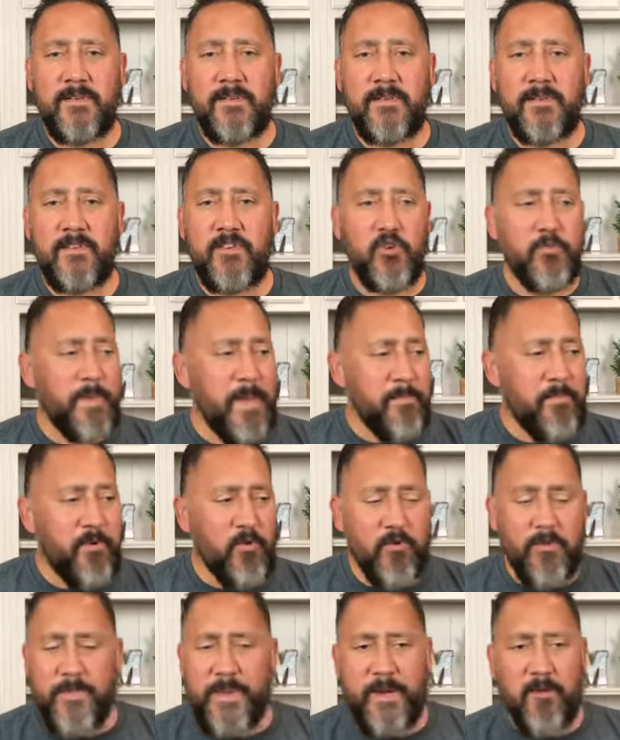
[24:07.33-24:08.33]
Two people
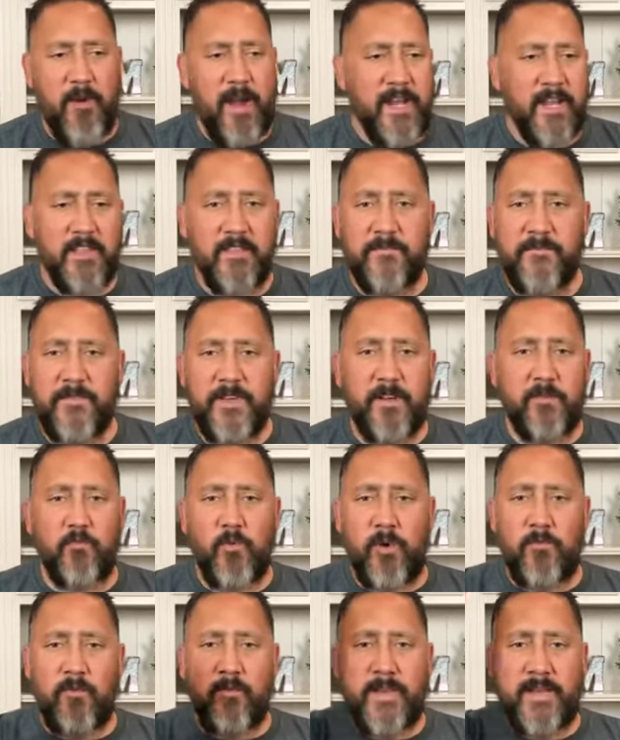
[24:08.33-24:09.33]
will be grinding in the field,
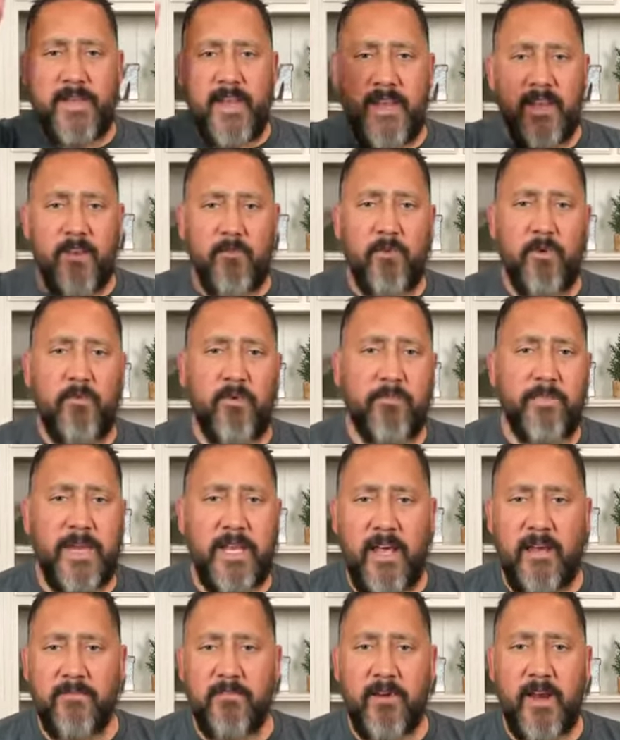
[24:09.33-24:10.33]
one will be taken, one will be
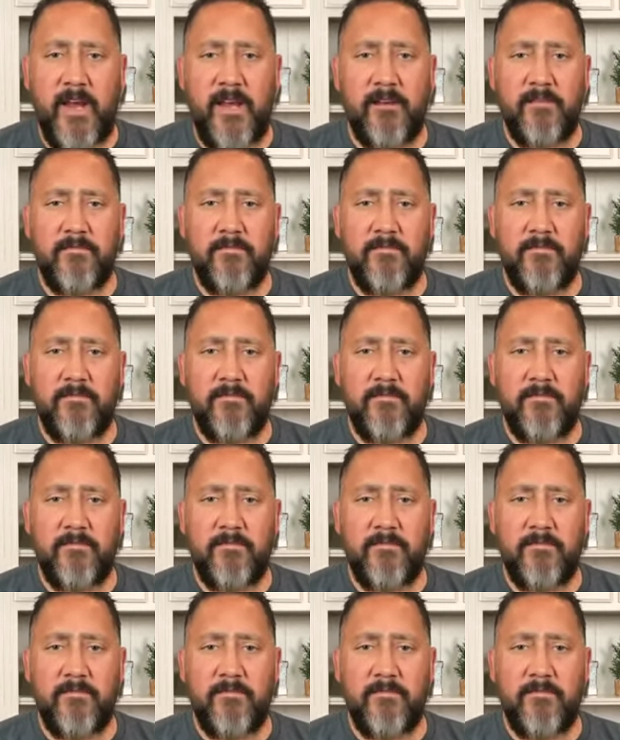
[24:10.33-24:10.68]
left, right?